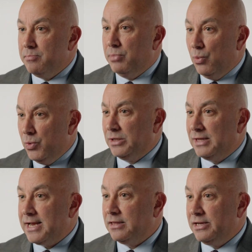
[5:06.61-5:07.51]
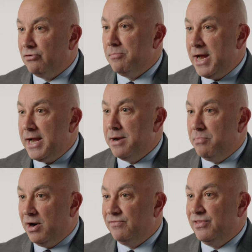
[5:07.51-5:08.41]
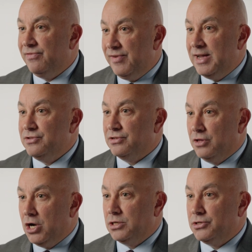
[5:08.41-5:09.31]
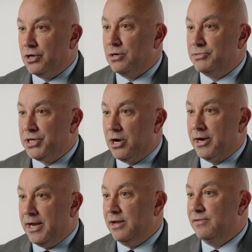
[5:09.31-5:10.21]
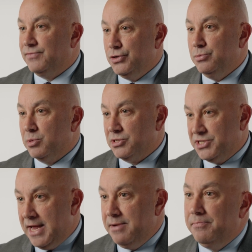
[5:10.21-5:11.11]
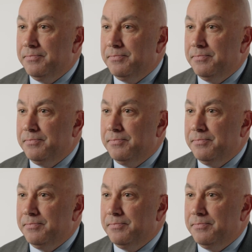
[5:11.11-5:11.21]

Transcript: but will likely remain above the Fed's long-term target of 2%.